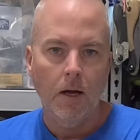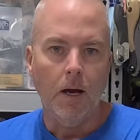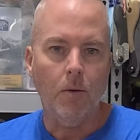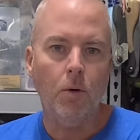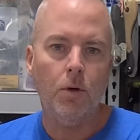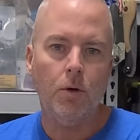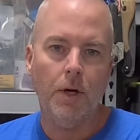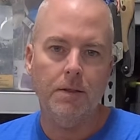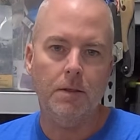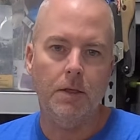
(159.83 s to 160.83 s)
I won't go
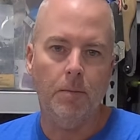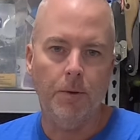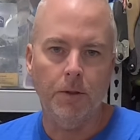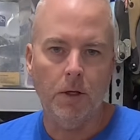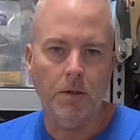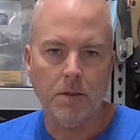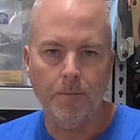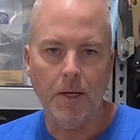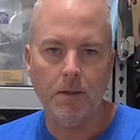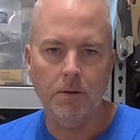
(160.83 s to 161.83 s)
crazy deep into all the specs.